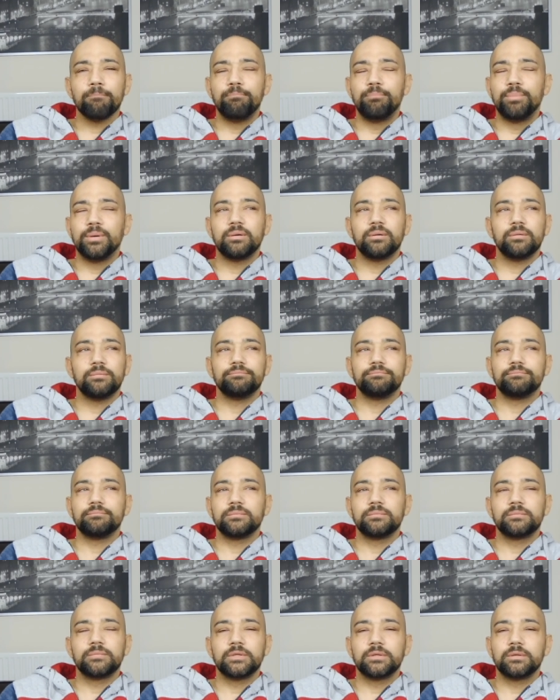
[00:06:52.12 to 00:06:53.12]
but
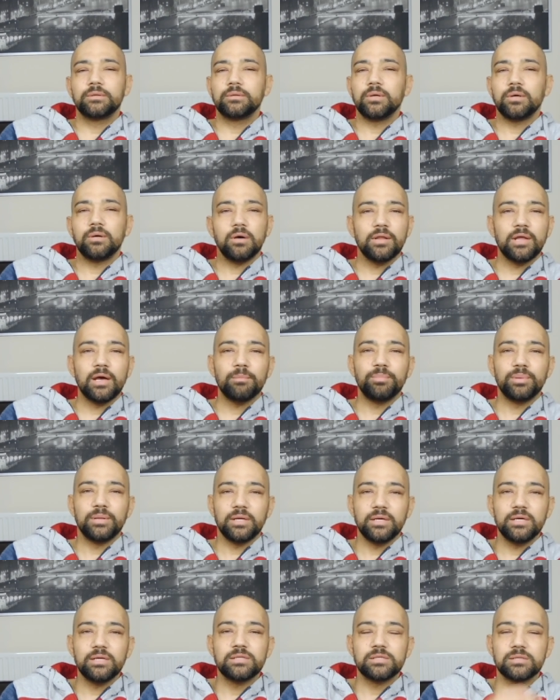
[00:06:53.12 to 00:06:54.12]
God, that
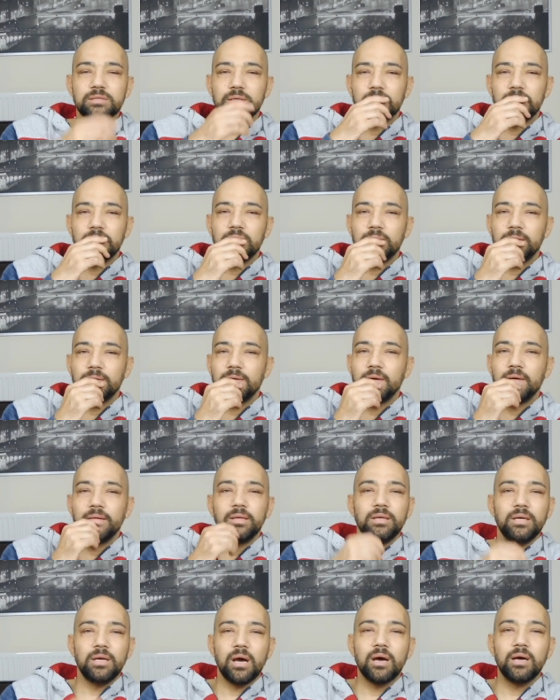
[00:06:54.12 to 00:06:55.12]
place at
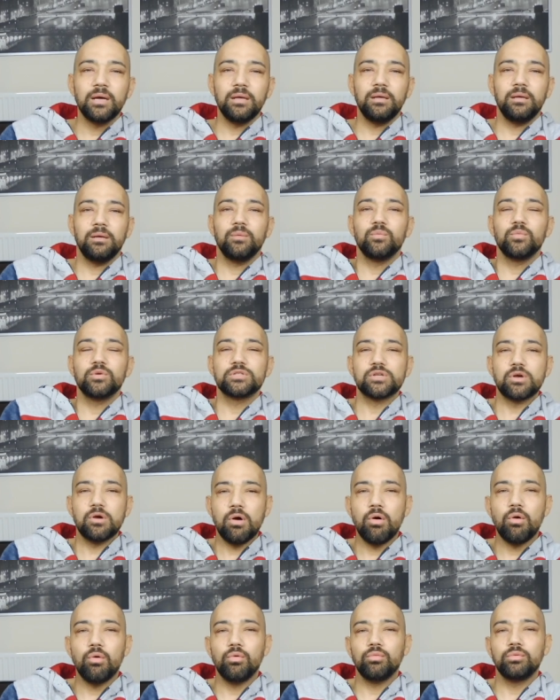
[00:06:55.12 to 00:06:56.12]
night was
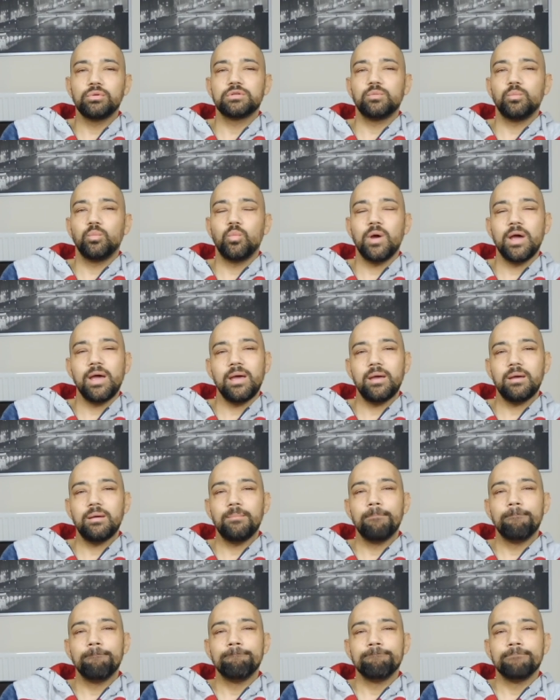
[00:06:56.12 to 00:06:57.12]
cold and wet.
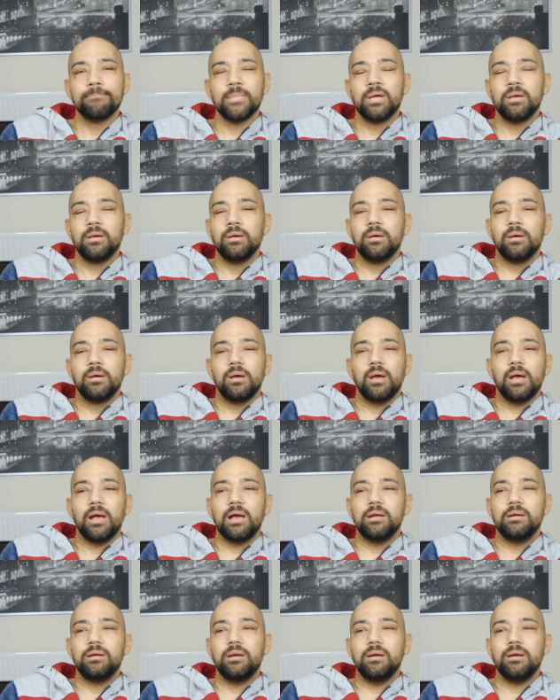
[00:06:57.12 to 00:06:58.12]

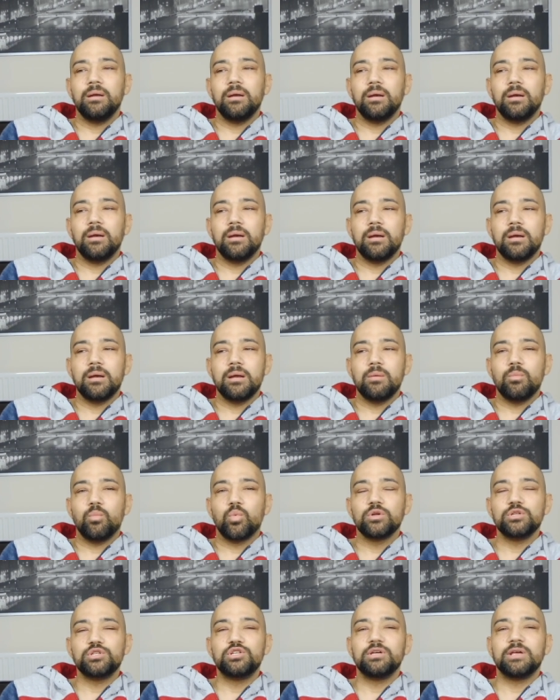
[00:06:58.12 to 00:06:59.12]
And
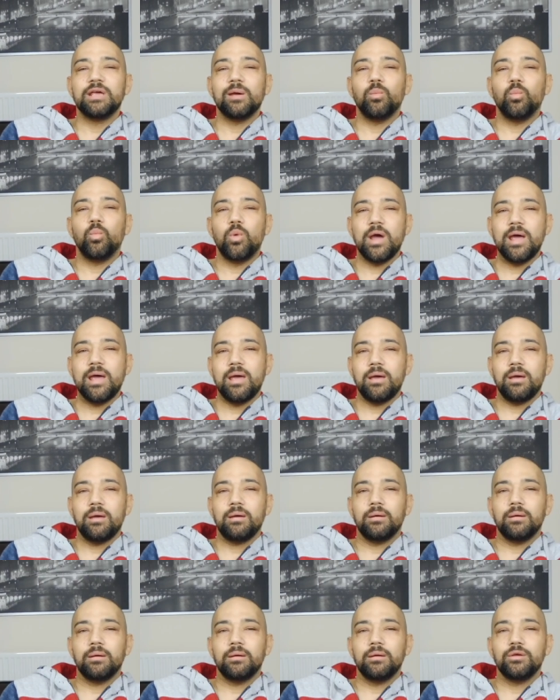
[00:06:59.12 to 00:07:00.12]
once you get wet,
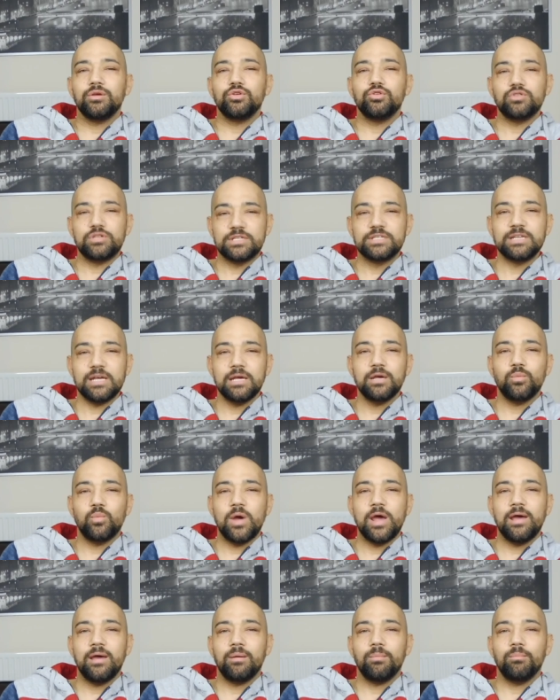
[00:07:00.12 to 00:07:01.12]
you stay
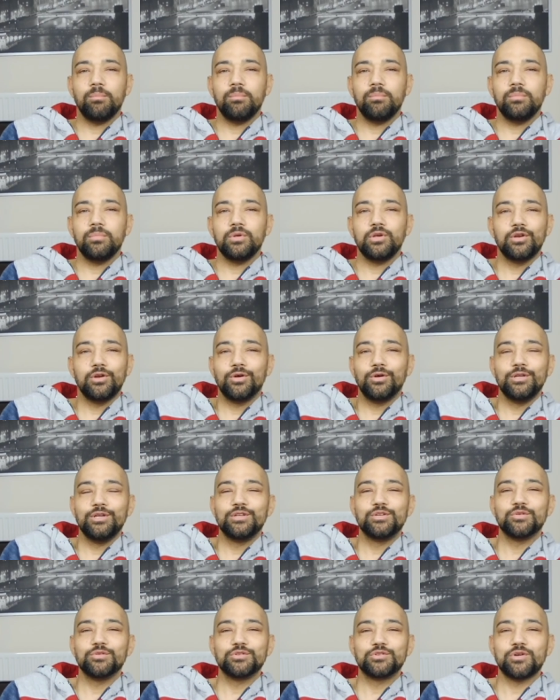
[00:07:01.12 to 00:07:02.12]
wet. You know, you
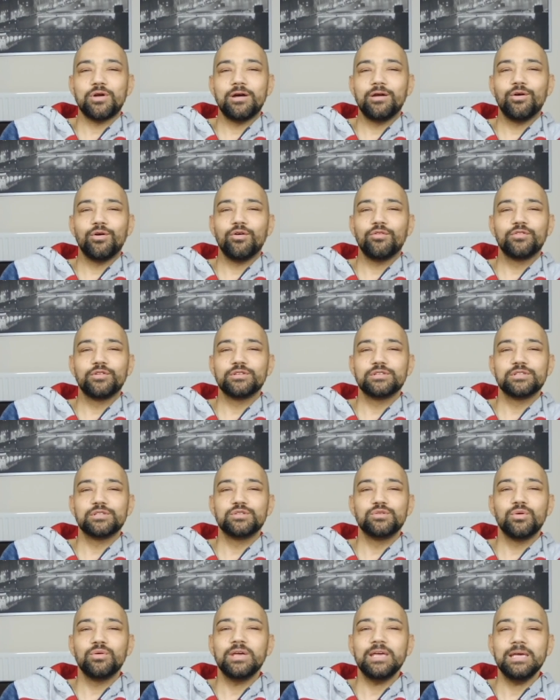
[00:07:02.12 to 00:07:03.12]
don't dry off because there's
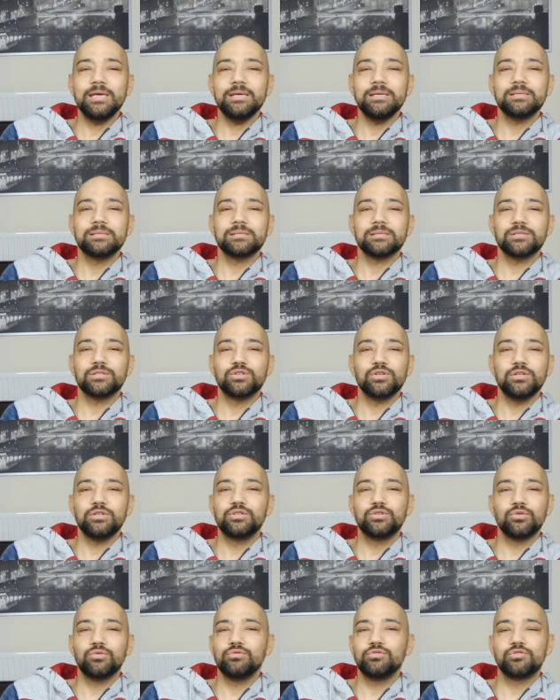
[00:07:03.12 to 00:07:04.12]
no heat, so you
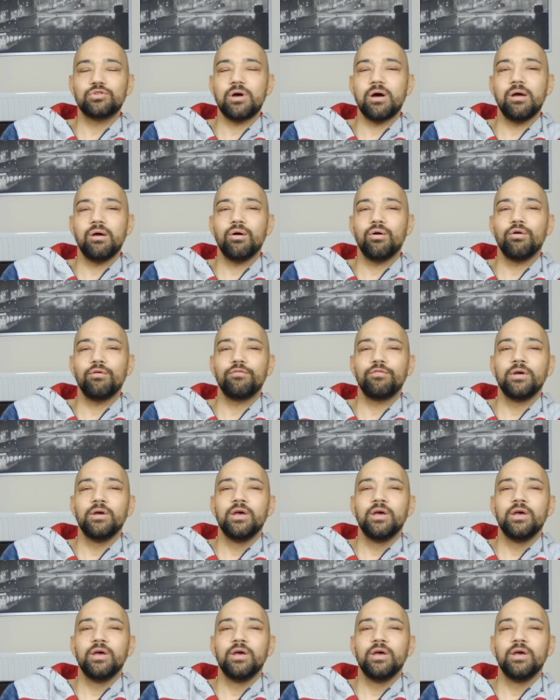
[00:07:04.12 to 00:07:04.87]
don't dry off.